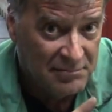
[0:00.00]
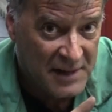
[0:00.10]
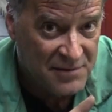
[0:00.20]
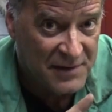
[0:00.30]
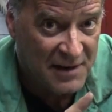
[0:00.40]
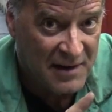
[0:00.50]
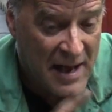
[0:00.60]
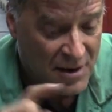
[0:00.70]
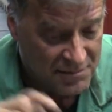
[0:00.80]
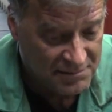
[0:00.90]
then figure
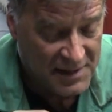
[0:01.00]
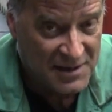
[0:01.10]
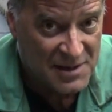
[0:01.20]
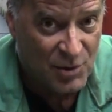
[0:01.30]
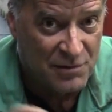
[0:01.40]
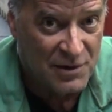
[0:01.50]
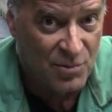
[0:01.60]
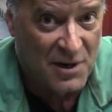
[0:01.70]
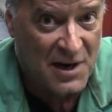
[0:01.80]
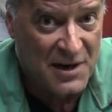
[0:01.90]
out, then come over and
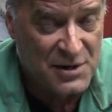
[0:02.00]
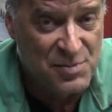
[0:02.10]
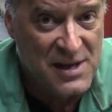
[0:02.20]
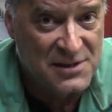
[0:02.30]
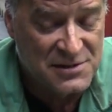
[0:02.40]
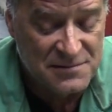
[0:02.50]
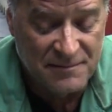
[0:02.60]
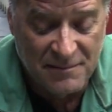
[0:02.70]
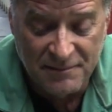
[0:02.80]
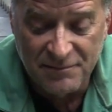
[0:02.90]
work on your piece.
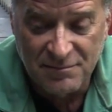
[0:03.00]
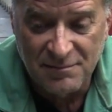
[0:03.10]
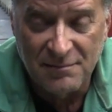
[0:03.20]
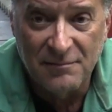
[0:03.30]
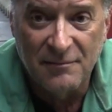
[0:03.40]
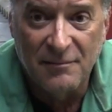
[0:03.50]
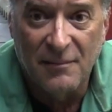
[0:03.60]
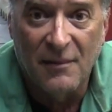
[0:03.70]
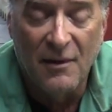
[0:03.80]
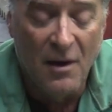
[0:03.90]
How's the well?